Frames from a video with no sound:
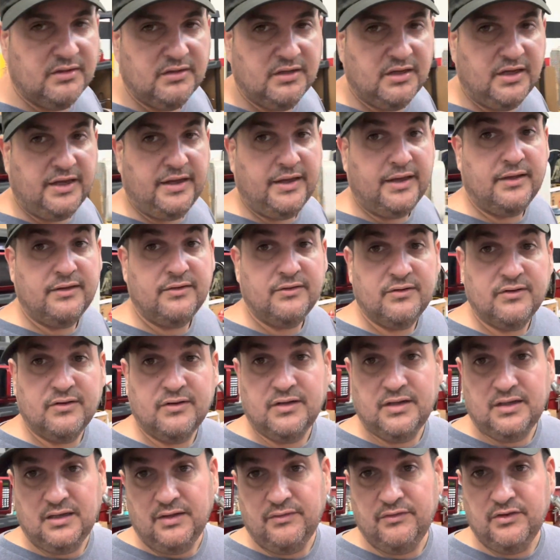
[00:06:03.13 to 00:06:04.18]
and
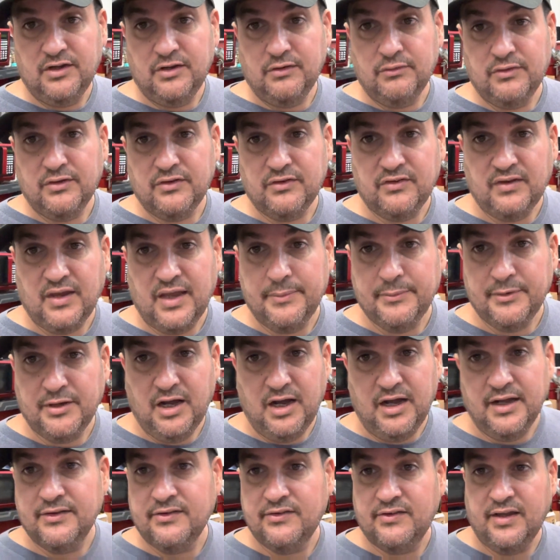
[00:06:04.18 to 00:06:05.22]
giving you the same
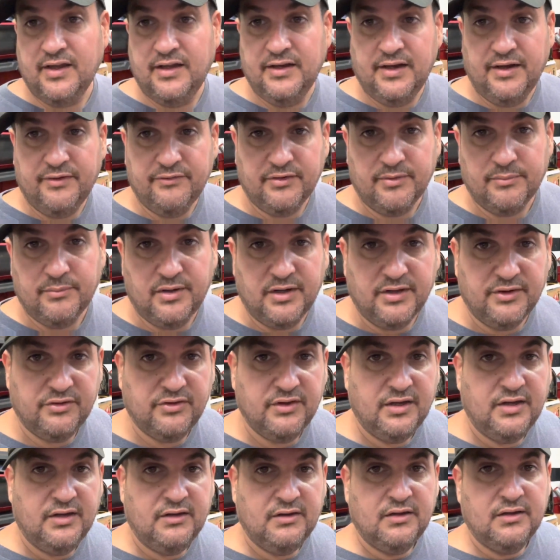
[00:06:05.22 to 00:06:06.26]
content every month.
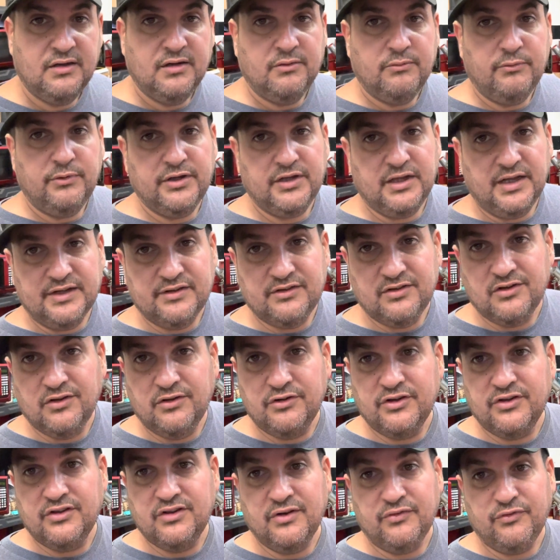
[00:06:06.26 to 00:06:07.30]
We like to go
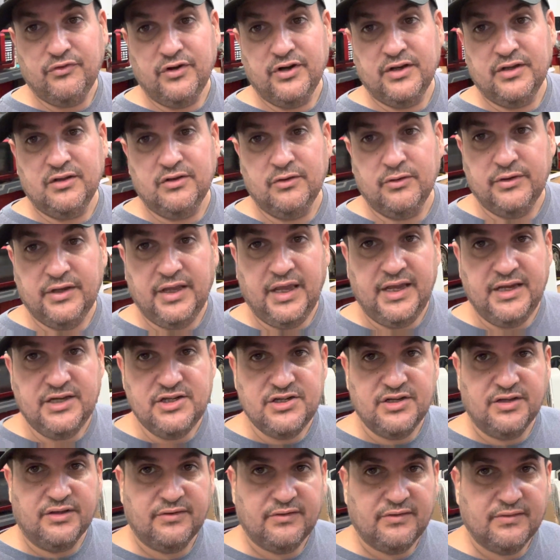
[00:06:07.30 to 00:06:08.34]
to different
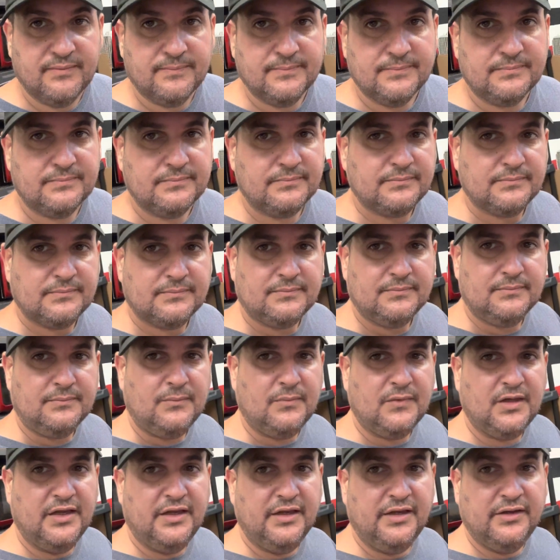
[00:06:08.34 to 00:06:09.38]
locations
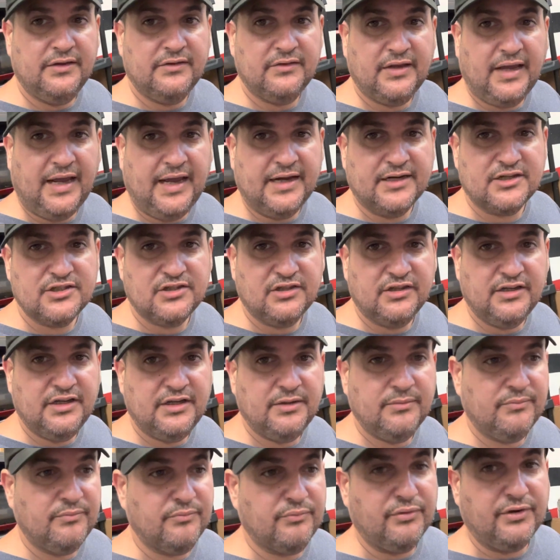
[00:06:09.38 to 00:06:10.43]
and actually
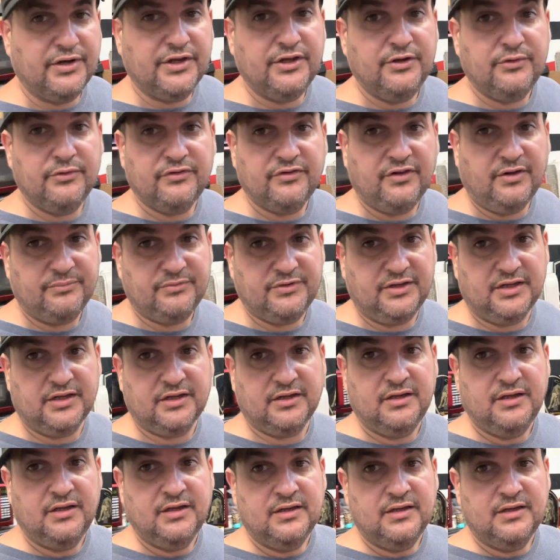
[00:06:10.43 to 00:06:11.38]
bring you something